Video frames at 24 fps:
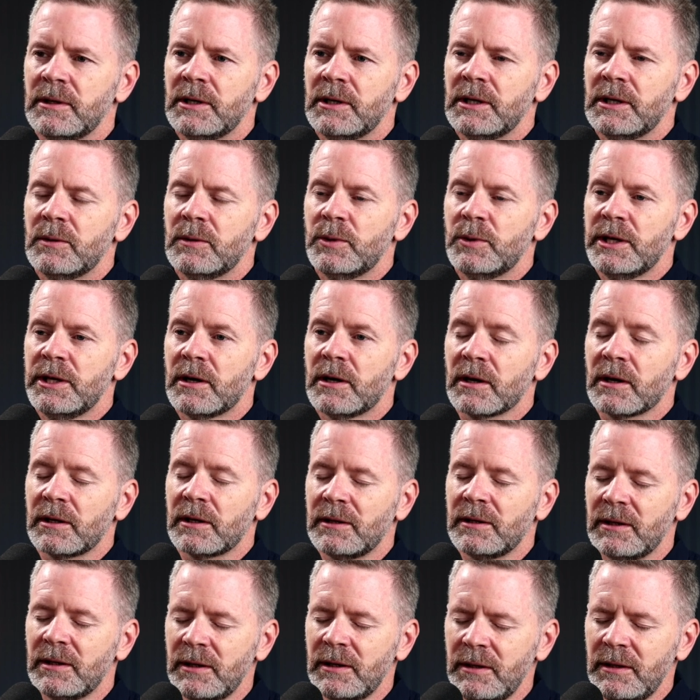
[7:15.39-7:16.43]
We are
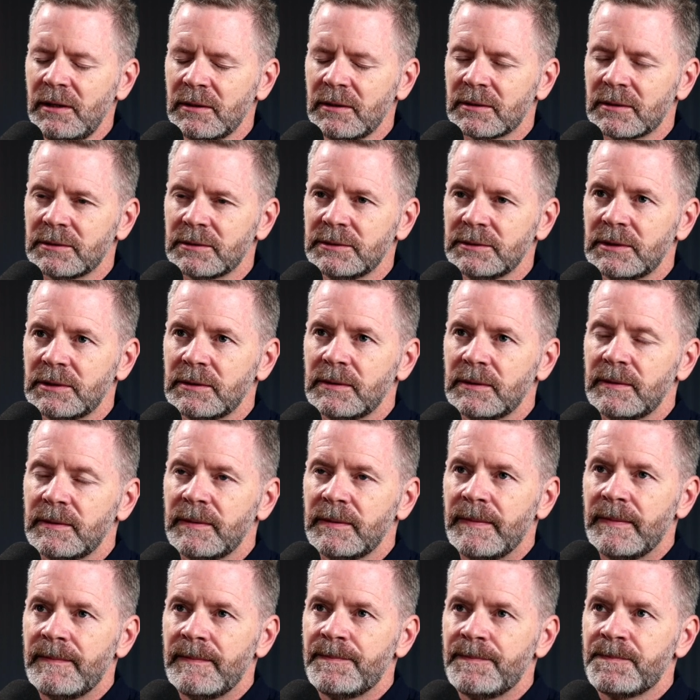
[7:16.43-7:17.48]
healed
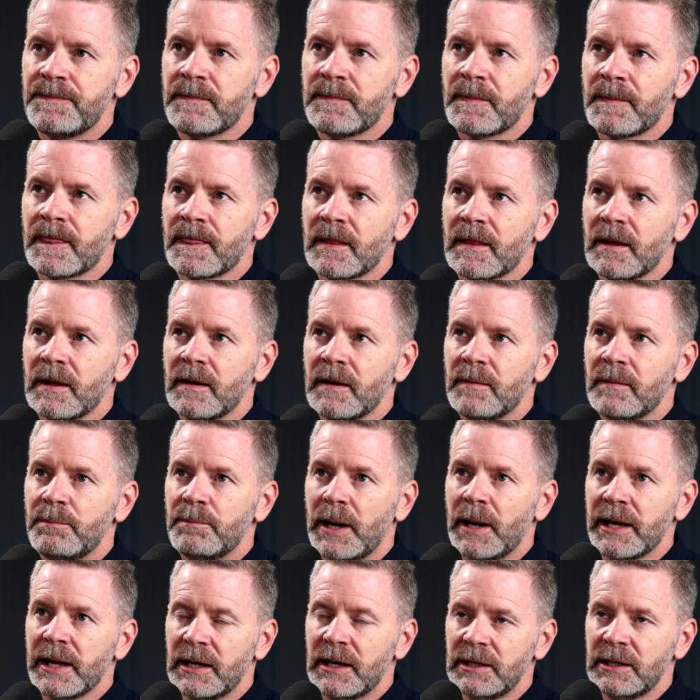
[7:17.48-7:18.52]

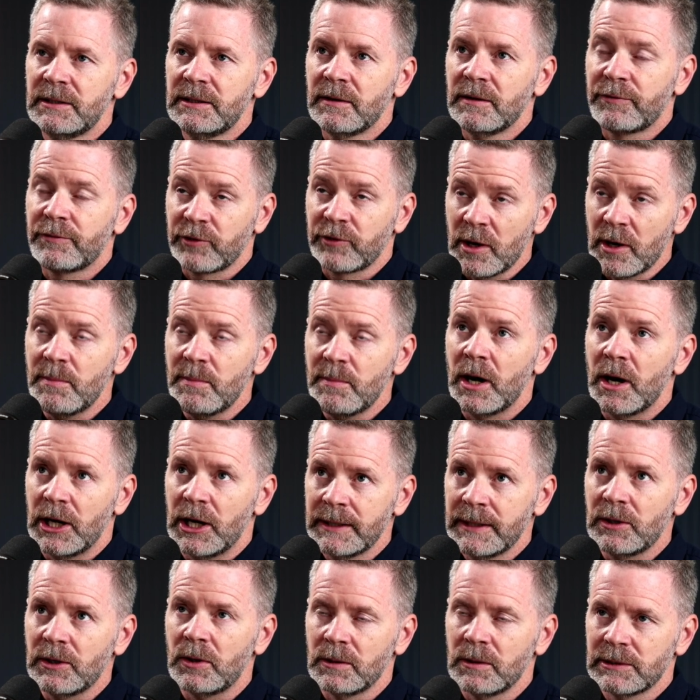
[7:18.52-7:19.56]
by un, from
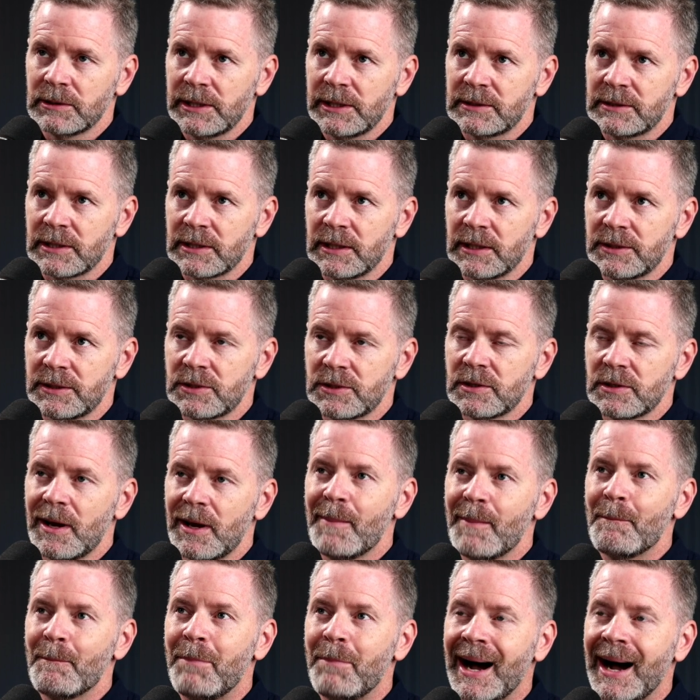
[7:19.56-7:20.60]
unholy touch
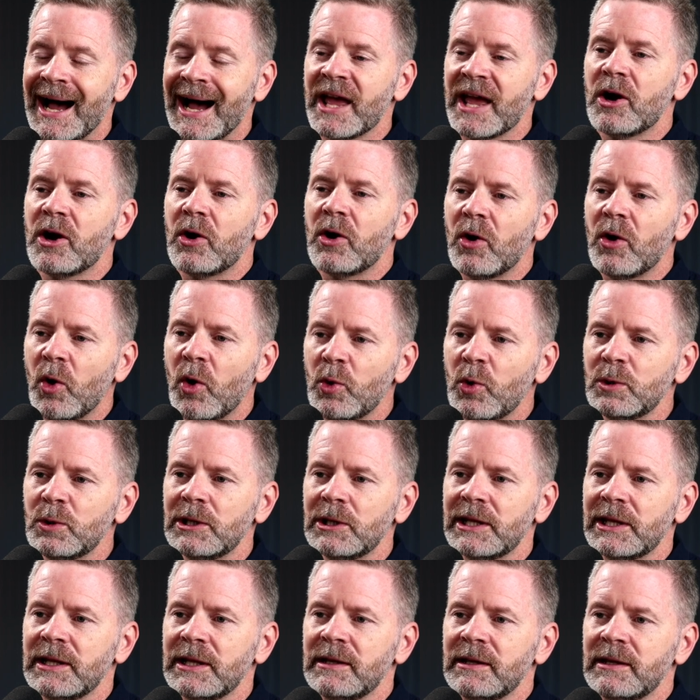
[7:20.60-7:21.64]
by
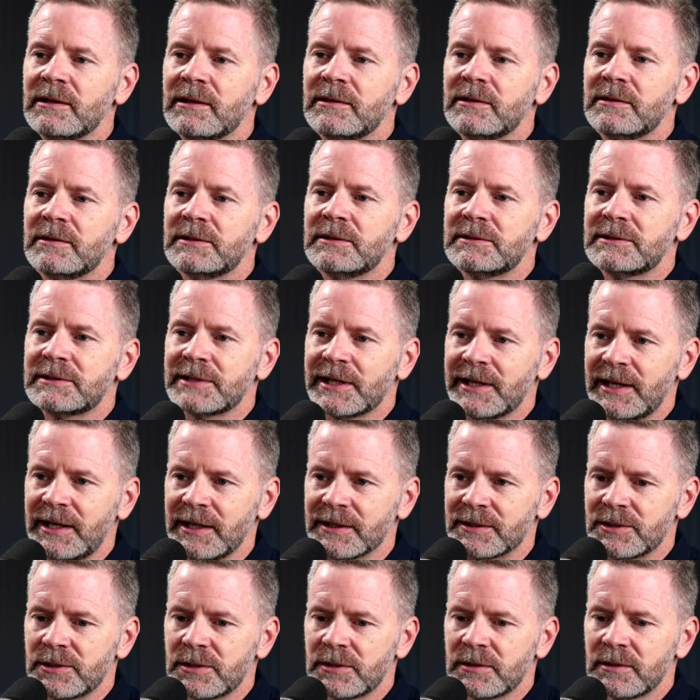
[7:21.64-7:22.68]
holy
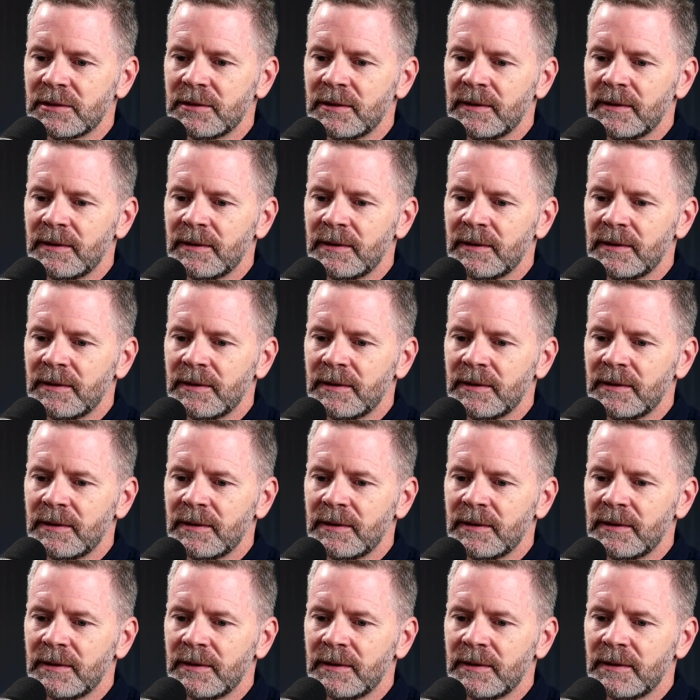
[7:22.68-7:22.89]
touch.